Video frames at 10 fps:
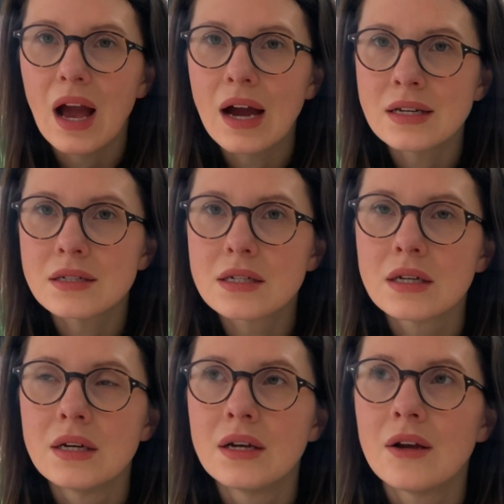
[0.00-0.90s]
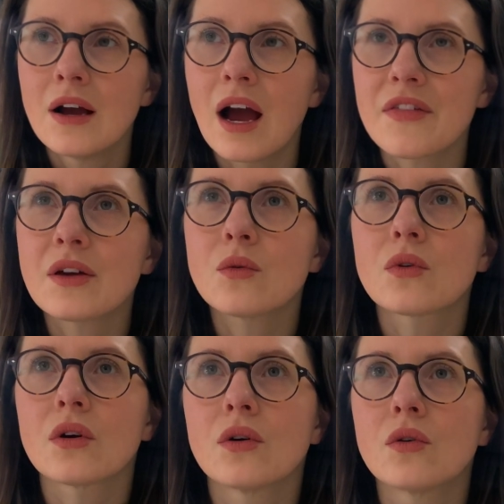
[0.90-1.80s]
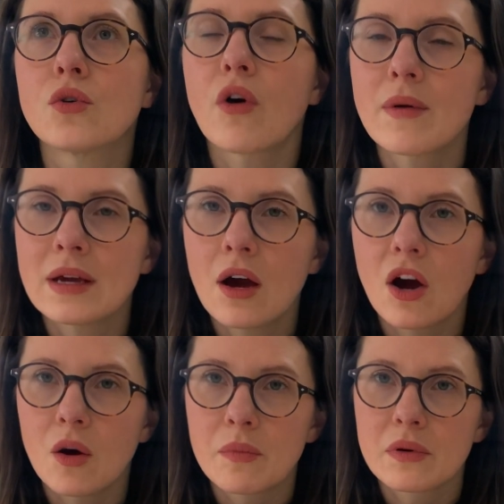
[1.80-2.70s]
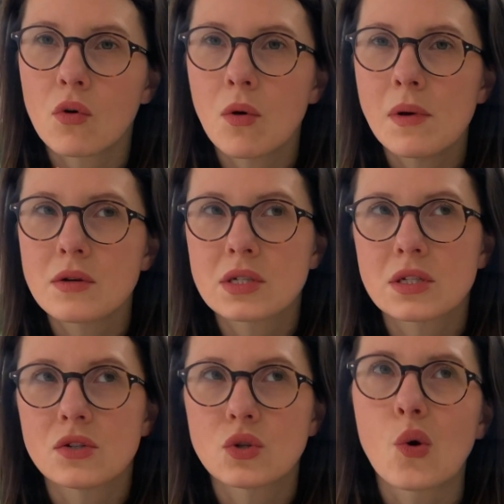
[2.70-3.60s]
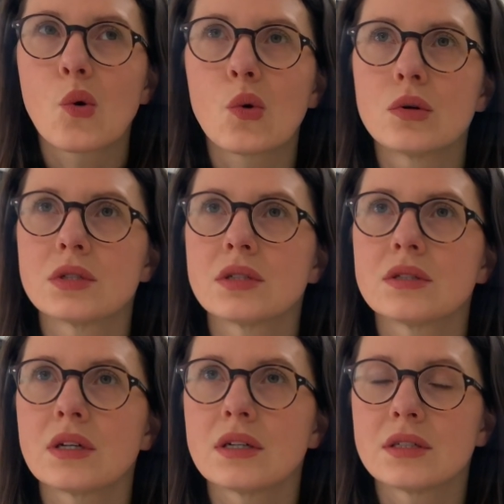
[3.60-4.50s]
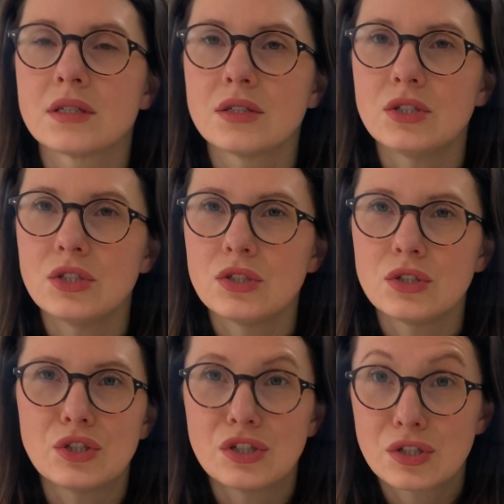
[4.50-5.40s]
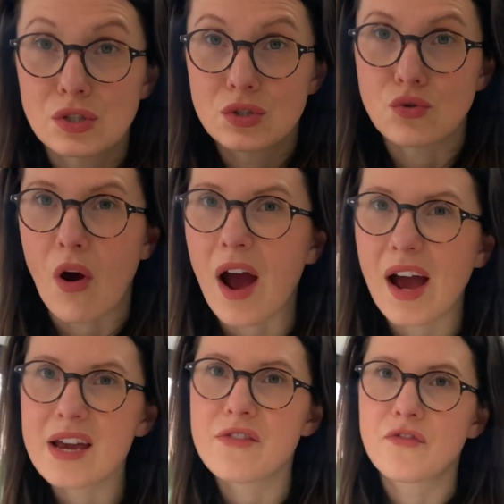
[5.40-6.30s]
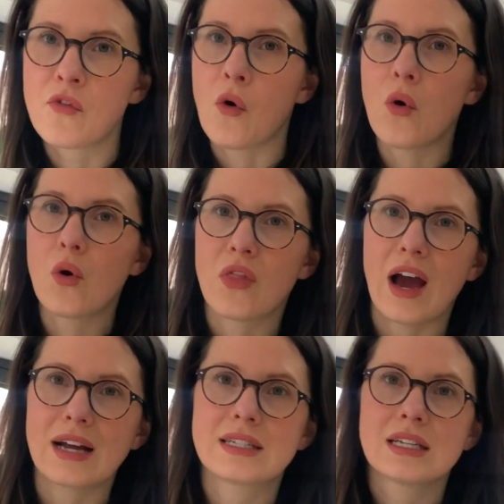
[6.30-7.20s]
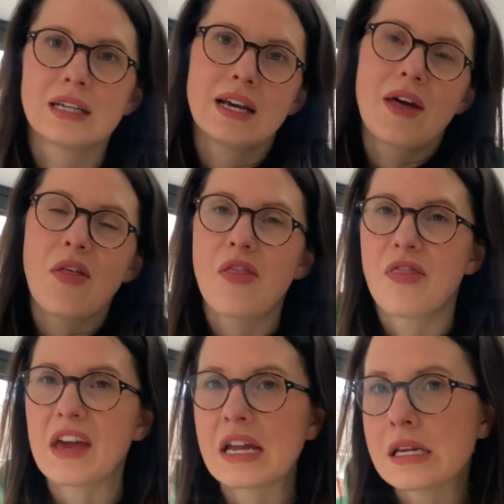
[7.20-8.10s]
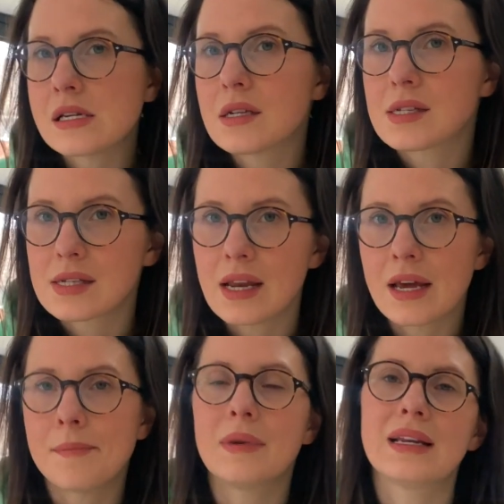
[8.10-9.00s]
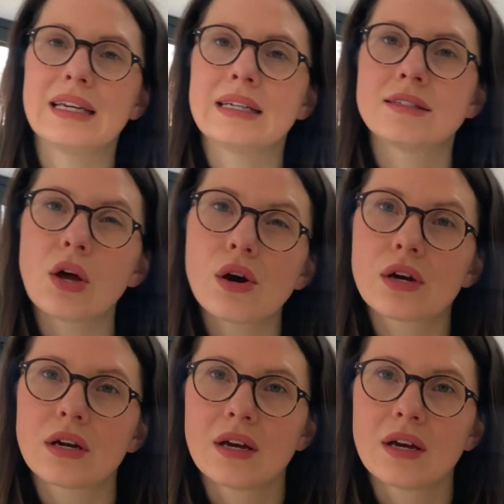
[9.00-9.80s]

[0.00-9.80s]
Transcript: And I think growing up, we're almost taught that you should strive for that thin, slim, lean look.